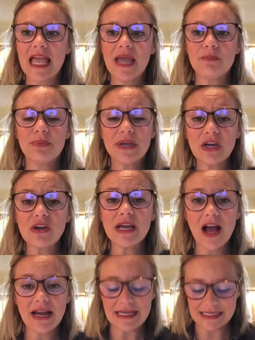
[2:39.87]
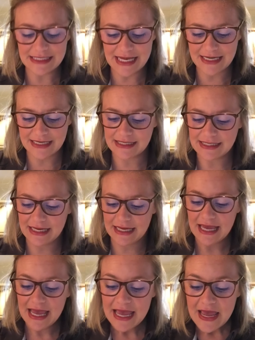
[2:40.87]
A periodic
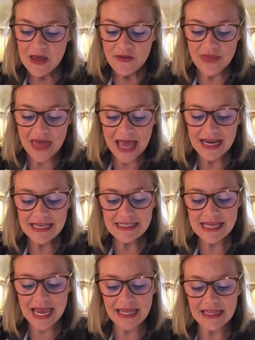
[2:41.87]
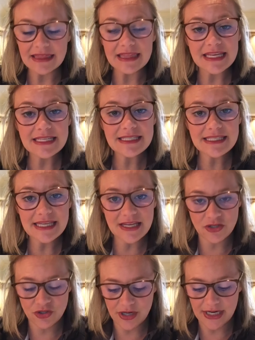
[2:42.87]
tenancy. That is a lease
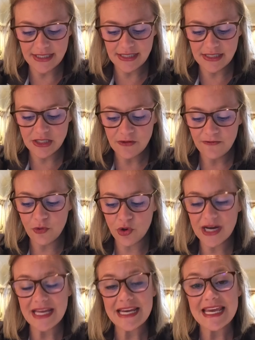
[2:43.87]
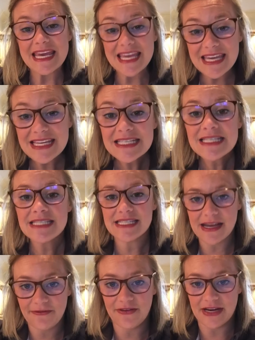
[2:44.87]
interest for an
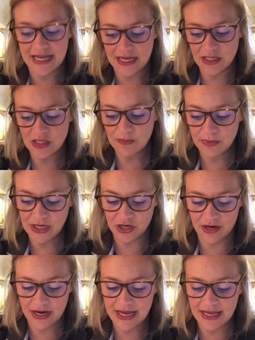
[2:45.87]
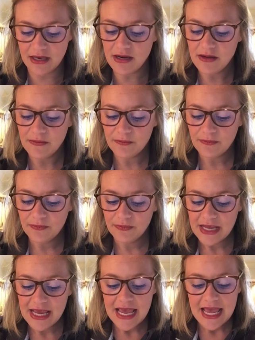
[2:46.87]
indefinite period
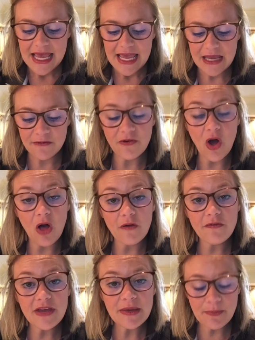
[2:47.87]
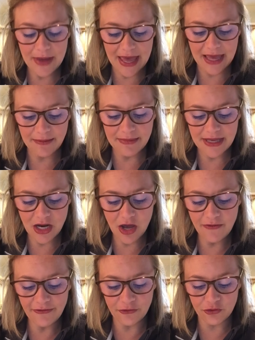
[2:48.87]
involving payment
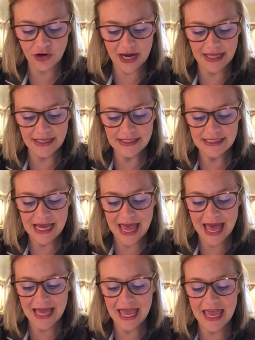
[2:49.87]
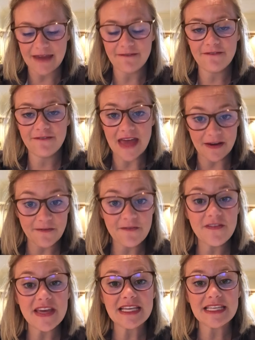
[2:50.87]
of rent at
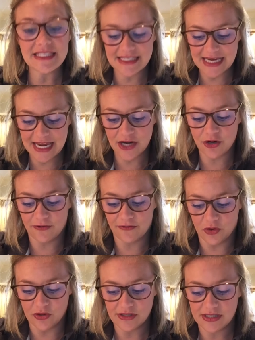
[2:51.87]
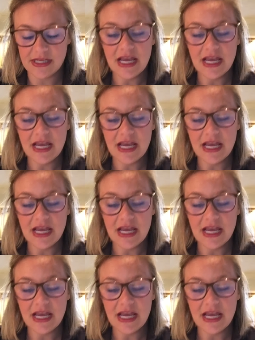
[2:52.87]
fixed intervals,